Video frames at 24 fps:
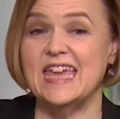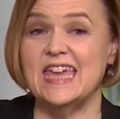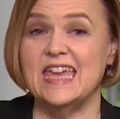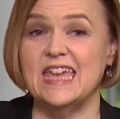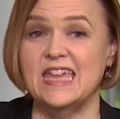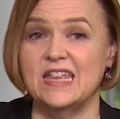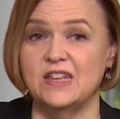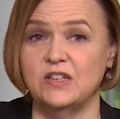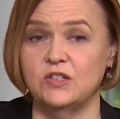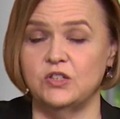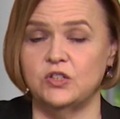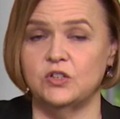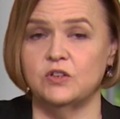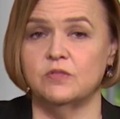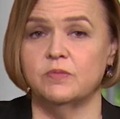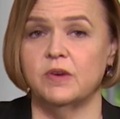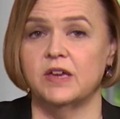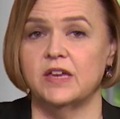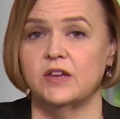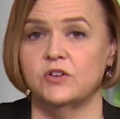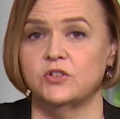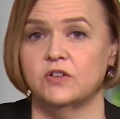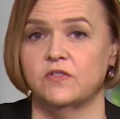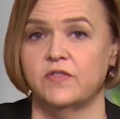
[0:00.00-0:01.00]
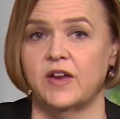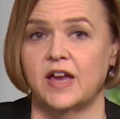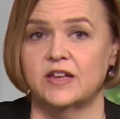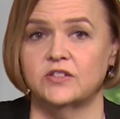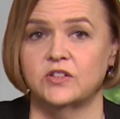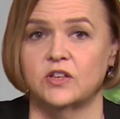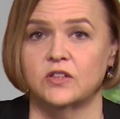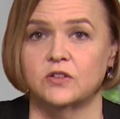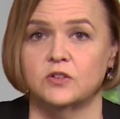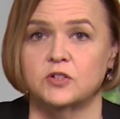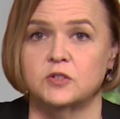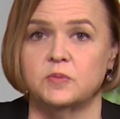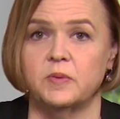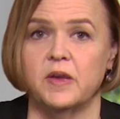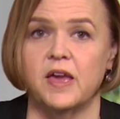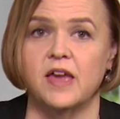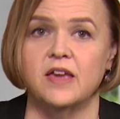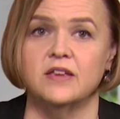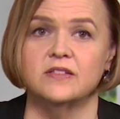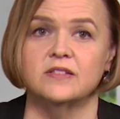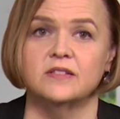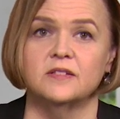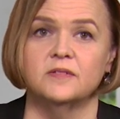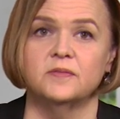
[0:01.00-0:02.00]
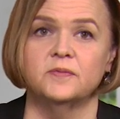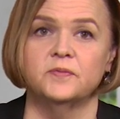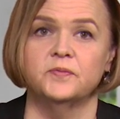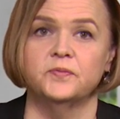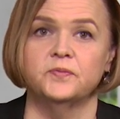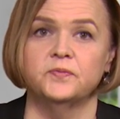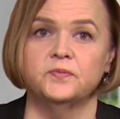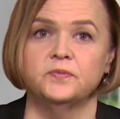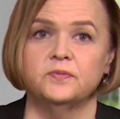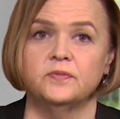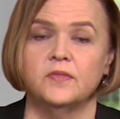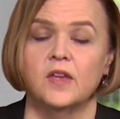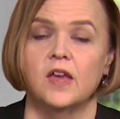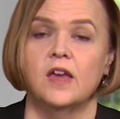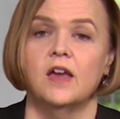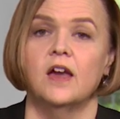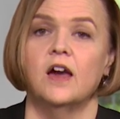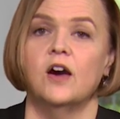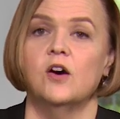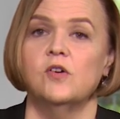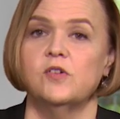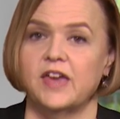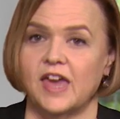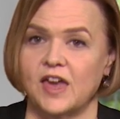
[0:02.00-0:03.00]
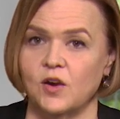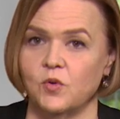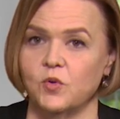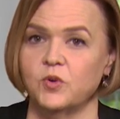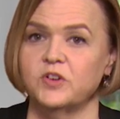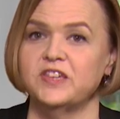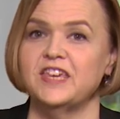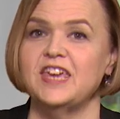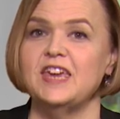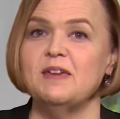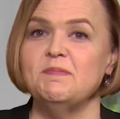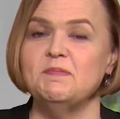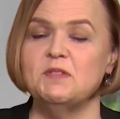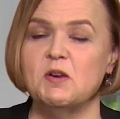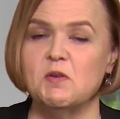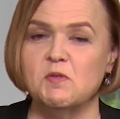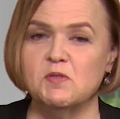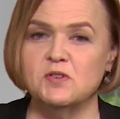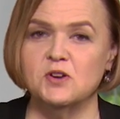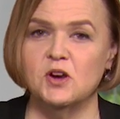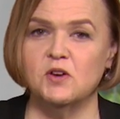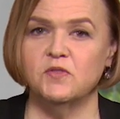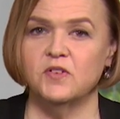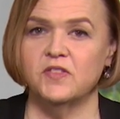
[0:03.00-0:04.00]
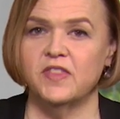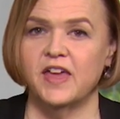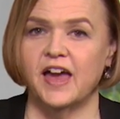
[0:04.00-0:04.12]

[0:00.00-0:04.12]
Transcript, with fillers: into my intravascular space. Okay, we'll keep going over